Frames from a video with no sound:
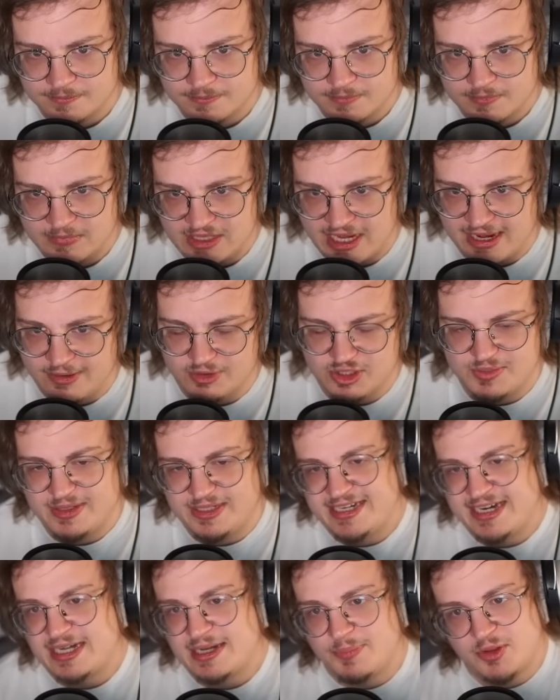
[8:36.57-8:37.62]
That was a
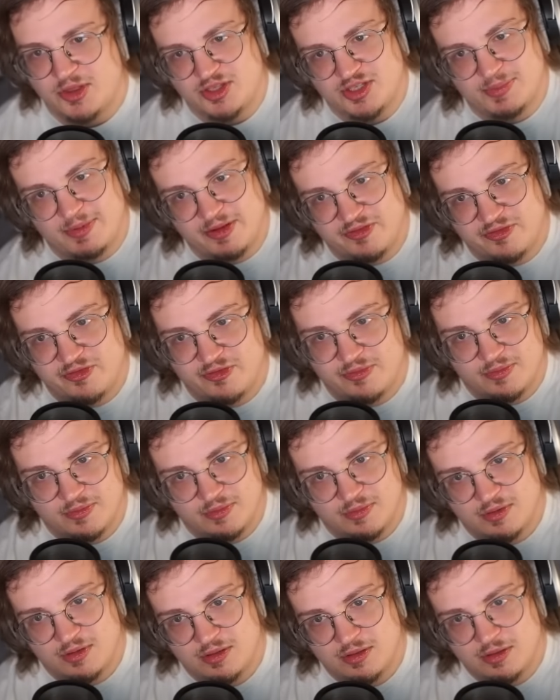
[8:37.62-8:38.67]
mistake to put this above
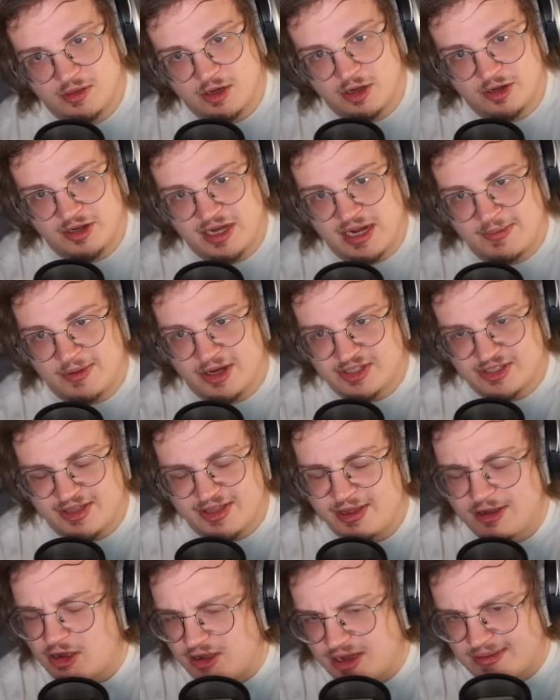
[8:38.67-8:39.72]
Hariyama, because I think
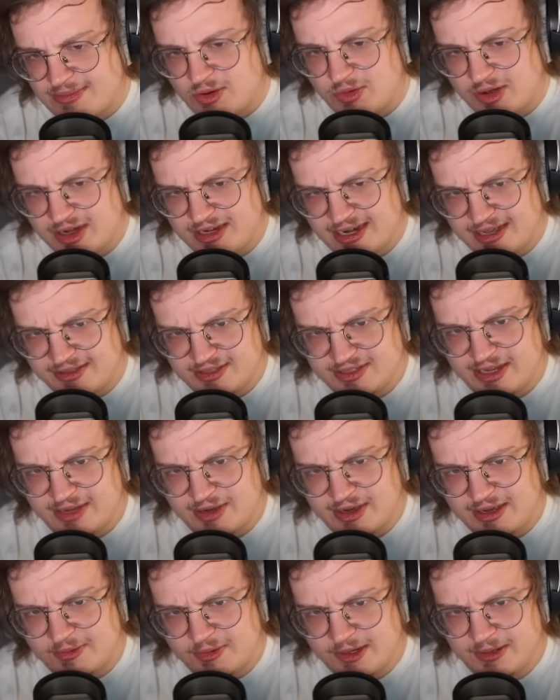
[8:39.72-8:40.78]
Hariyama would have taken this out
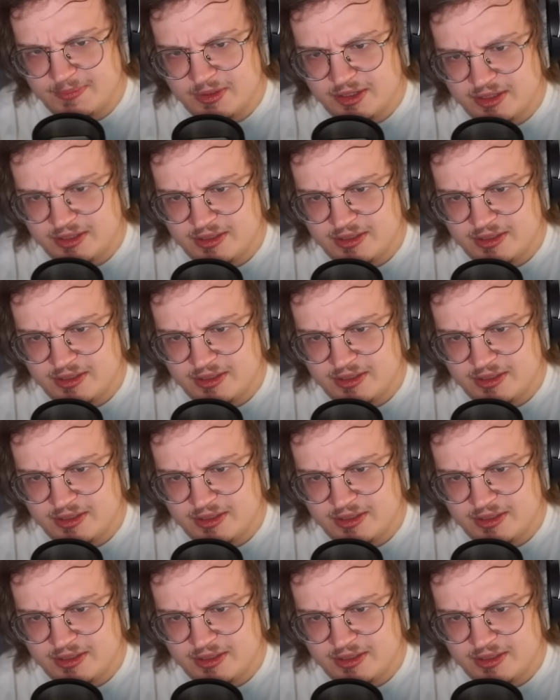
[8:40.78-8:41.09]
anyway, but...